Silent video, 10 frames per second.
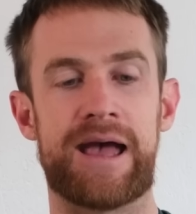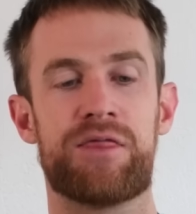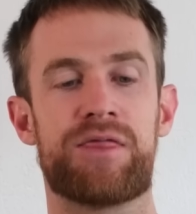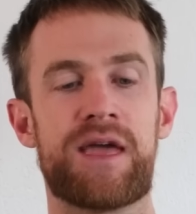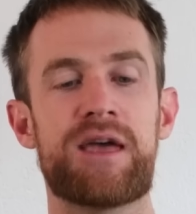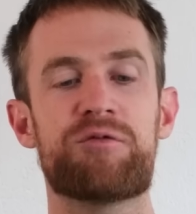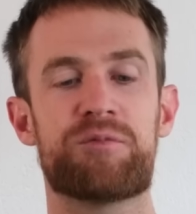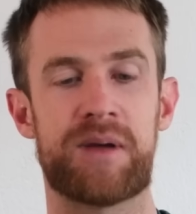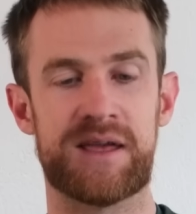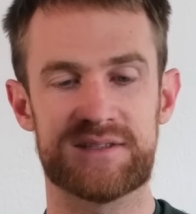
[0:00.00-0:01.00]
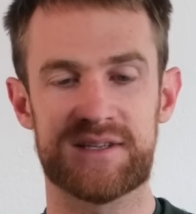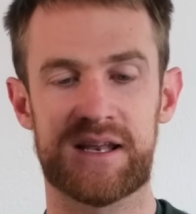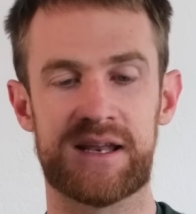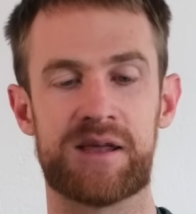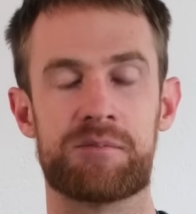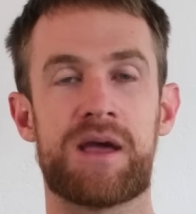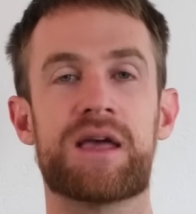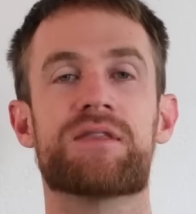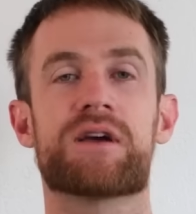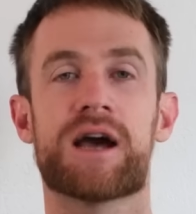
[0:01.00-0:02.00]
And they have basically
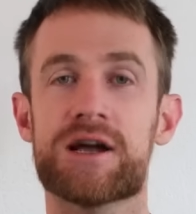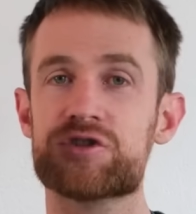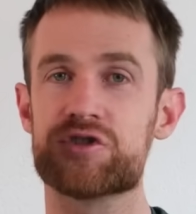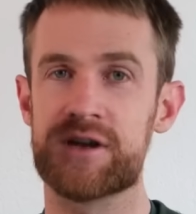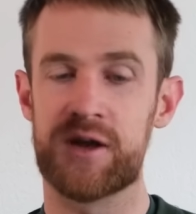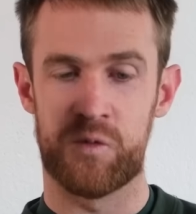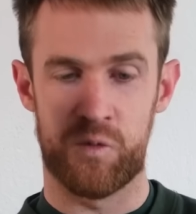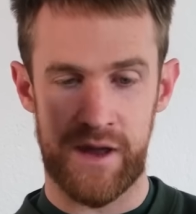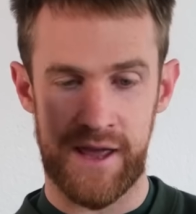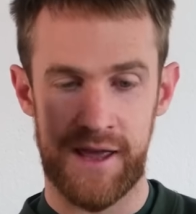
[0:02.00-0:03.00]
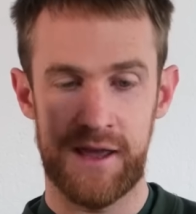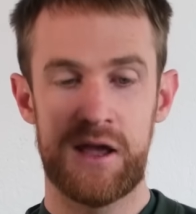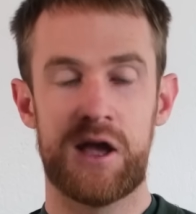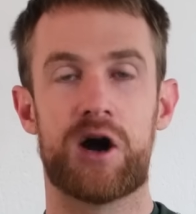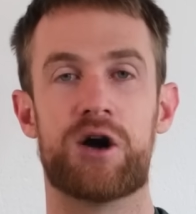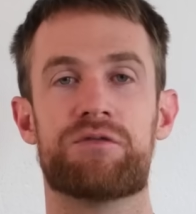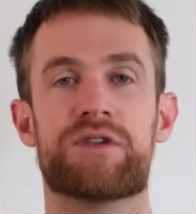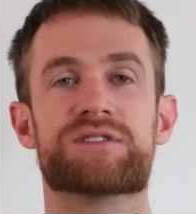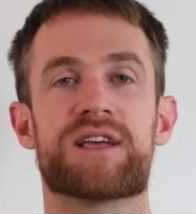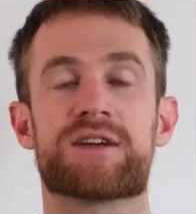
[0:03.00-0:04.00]
made the country aware of
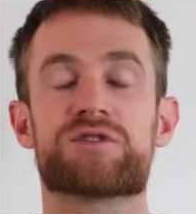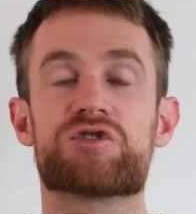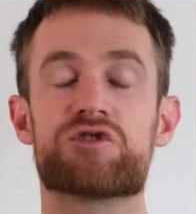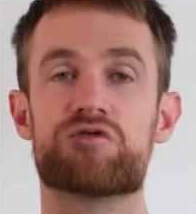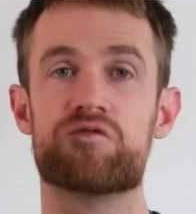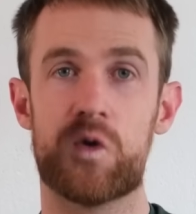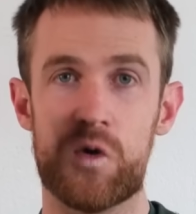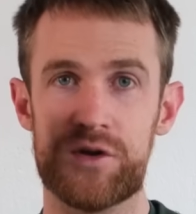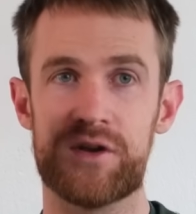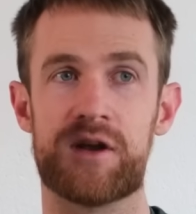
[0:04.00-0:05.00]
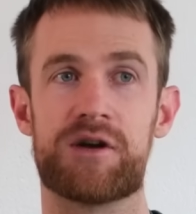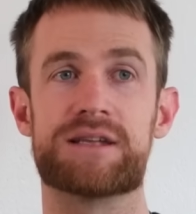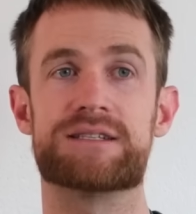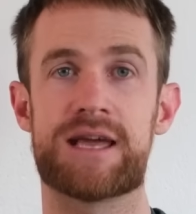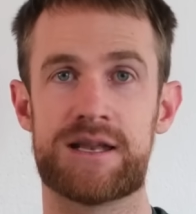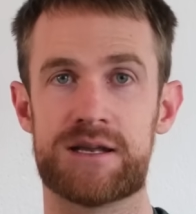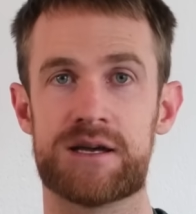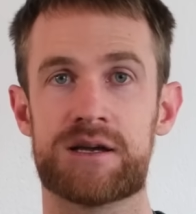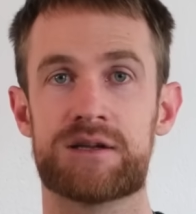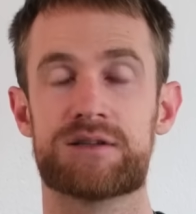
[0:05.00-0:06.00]
this extraordinary
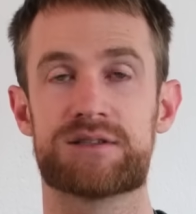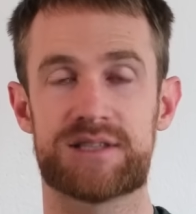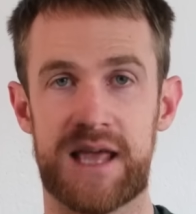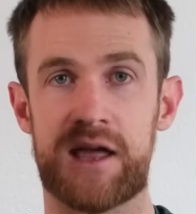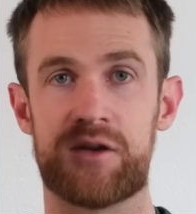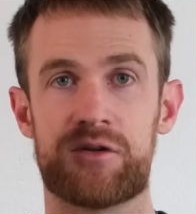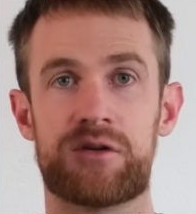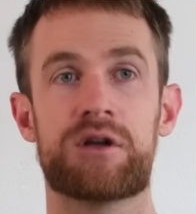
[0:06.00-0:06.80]
tender scandal